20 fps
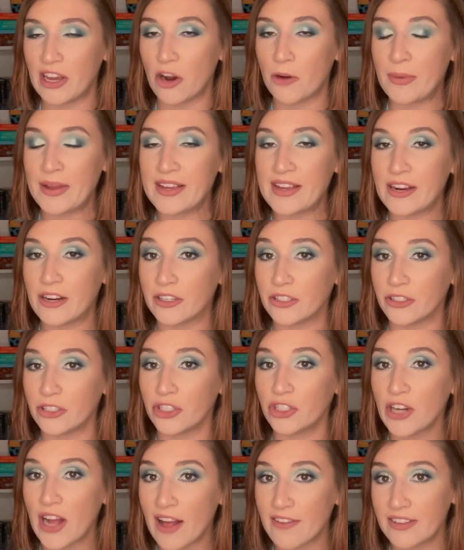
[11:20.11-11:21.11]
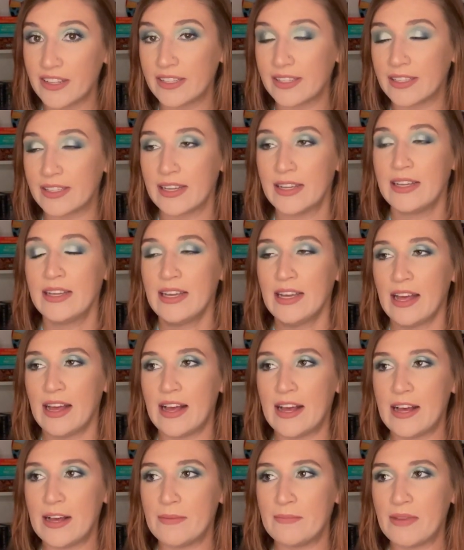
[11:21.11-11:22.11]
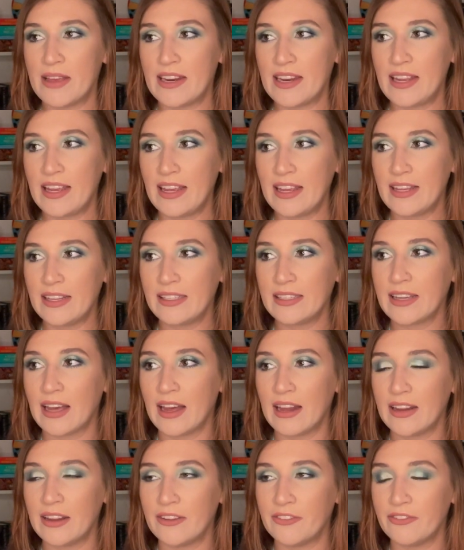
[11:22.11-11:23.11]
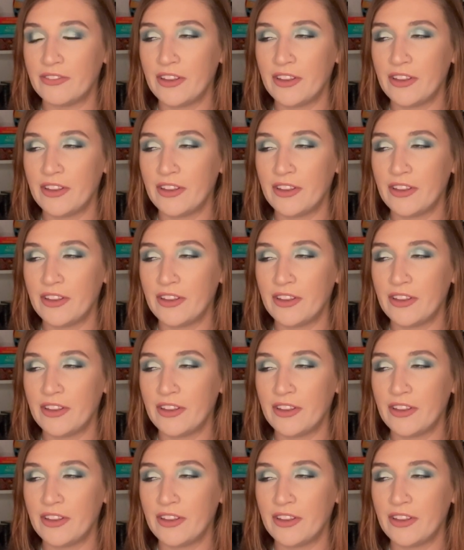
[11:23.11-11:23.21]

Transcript: Our main character is Travis, and he's kind of,